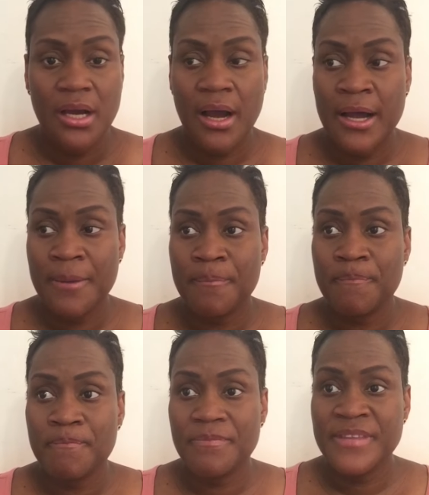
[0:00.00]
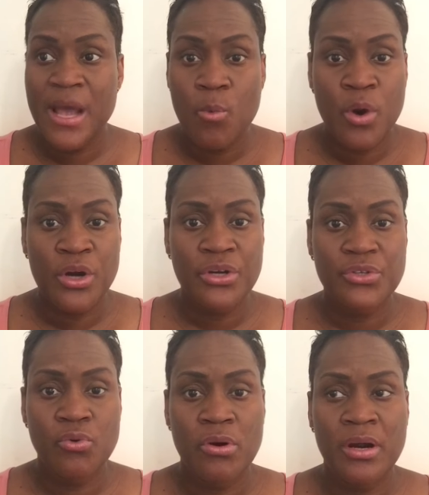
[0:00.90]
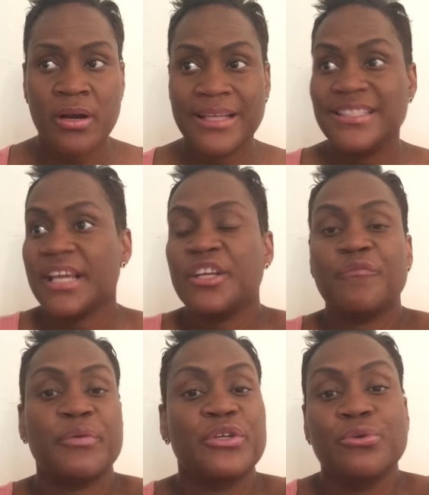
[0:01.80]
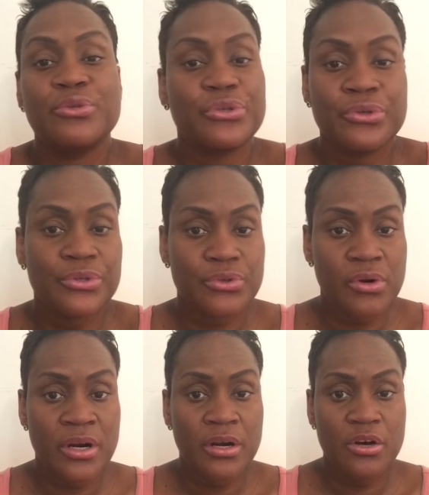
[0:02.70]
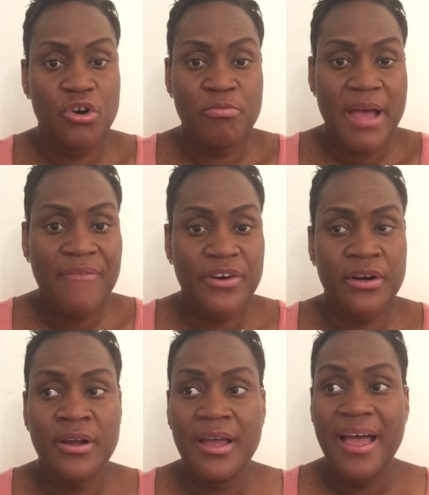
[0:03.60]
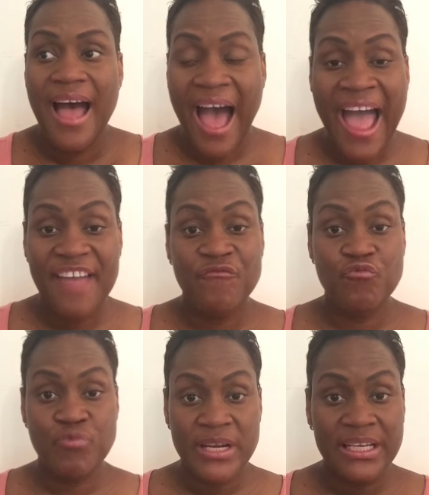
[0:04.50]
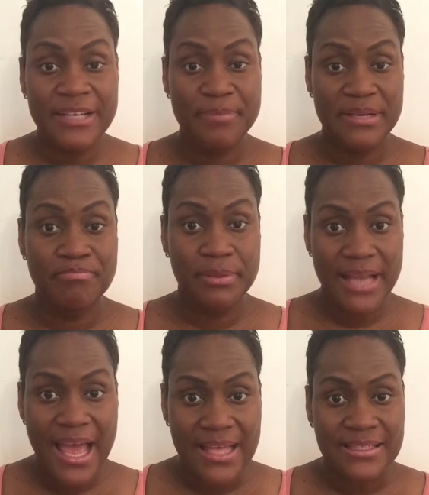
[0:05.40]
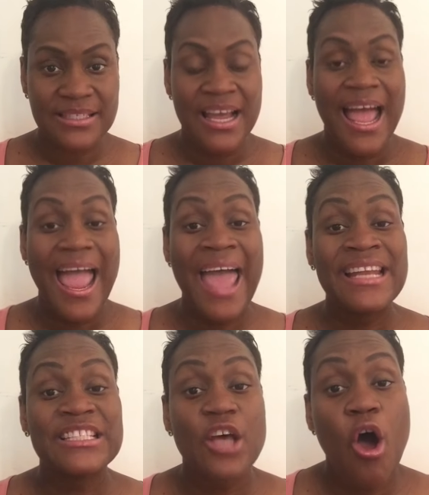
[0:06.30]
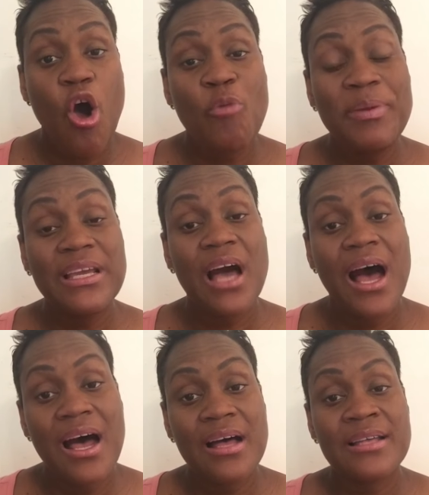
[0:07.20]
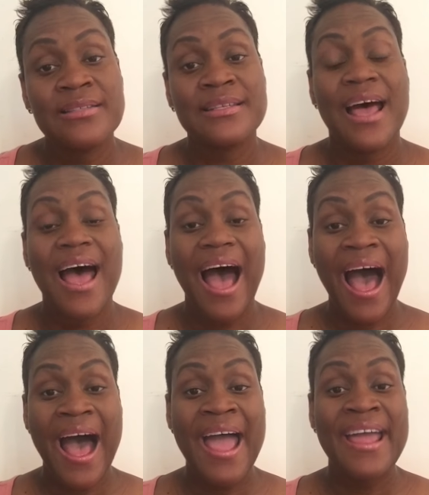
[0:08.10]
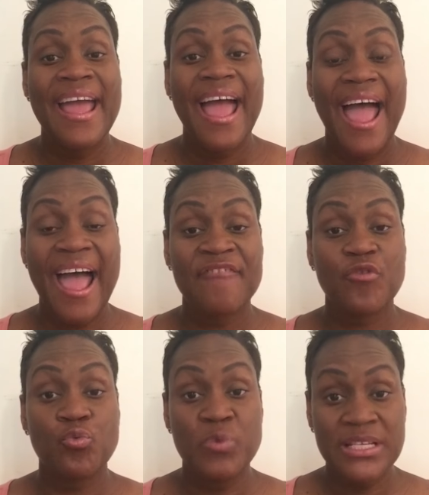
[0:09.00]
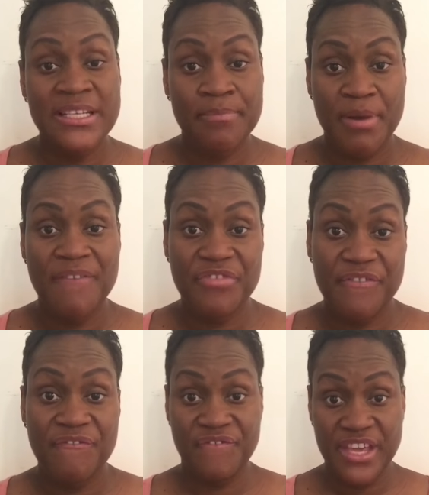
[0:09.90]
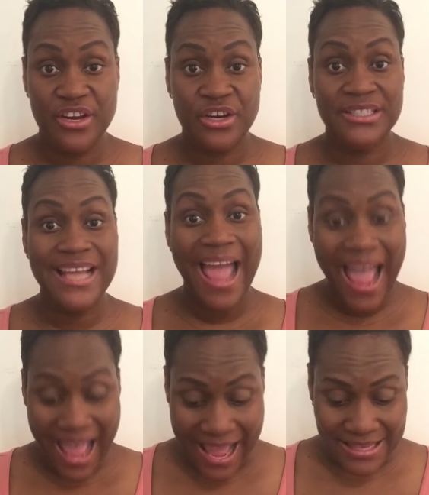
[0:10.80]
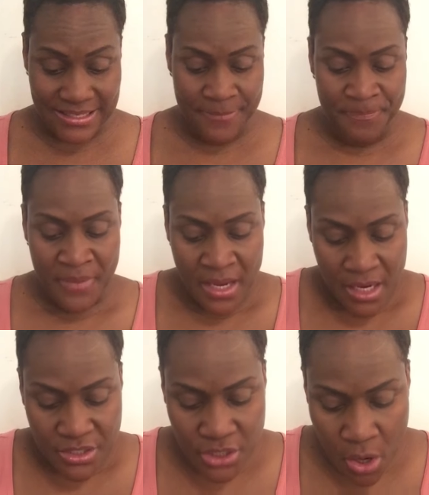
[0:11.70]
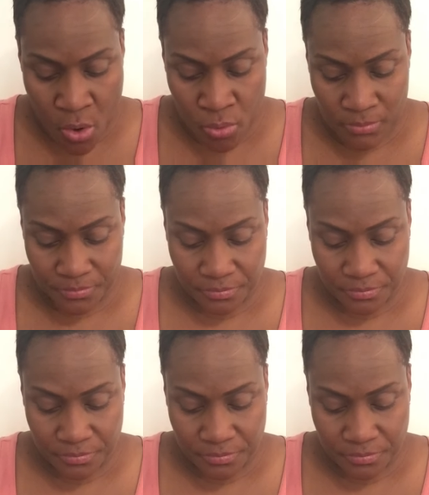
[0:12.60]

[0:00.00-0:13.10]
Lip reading: networks or executive producers or whomever. I have really been blessed. And it's all because I have risen above the fear to ask. So